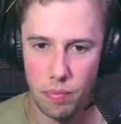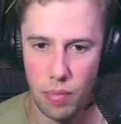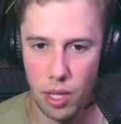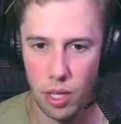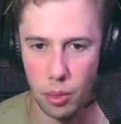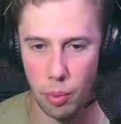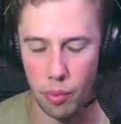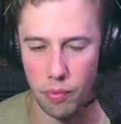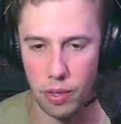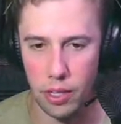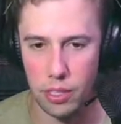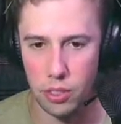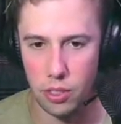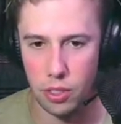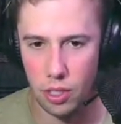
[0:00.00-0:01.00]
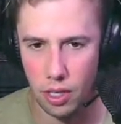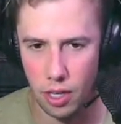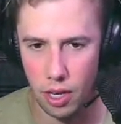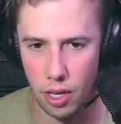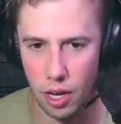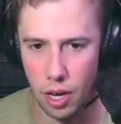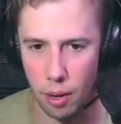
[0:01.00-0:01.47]
the professor
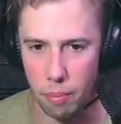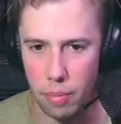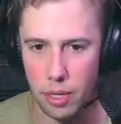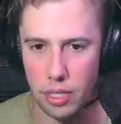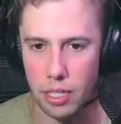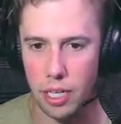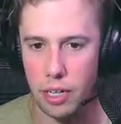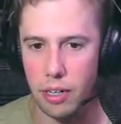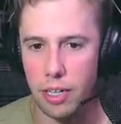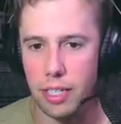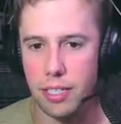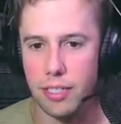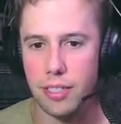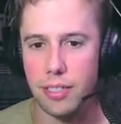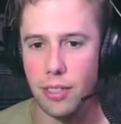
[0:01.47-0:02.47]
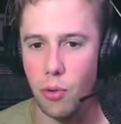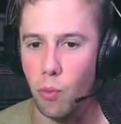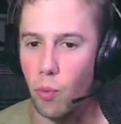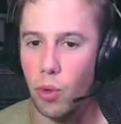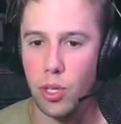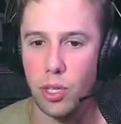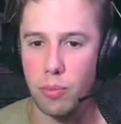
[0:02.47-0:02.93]
Emeritus
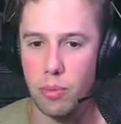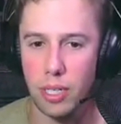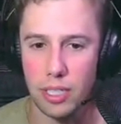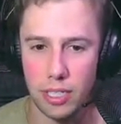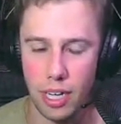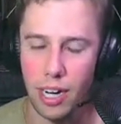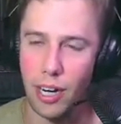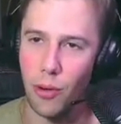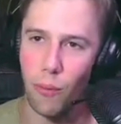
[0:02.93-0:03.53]
William Dyer.